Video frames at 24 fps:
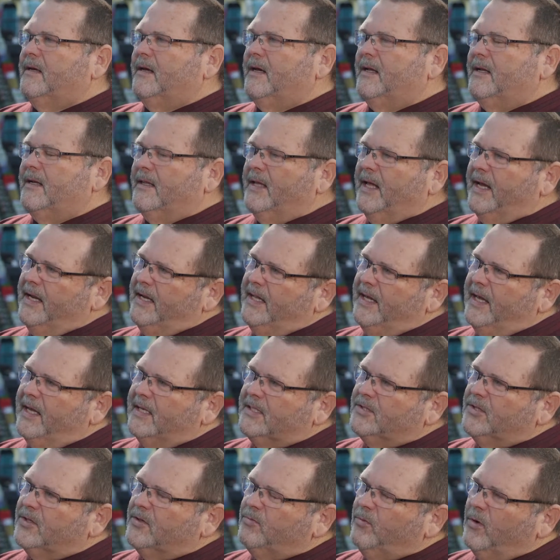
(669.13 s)
And the lady
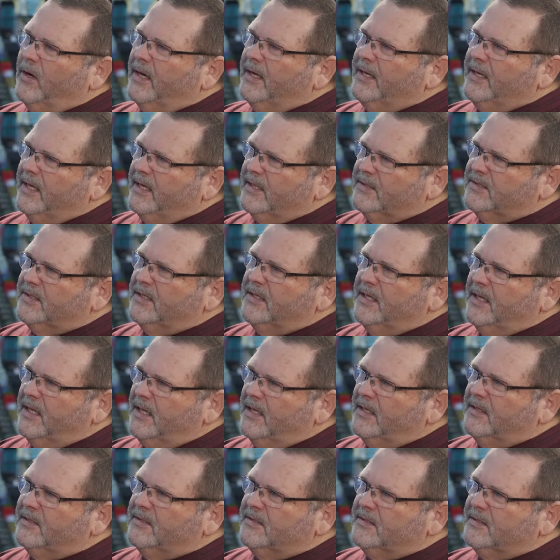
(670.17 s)
answered, "Why, yes, it
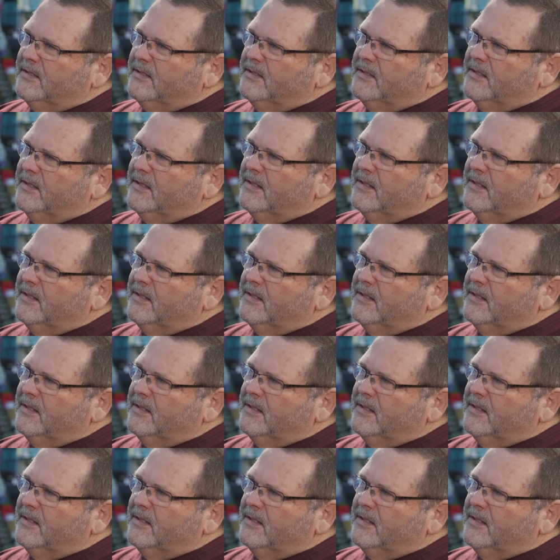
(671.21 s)
is."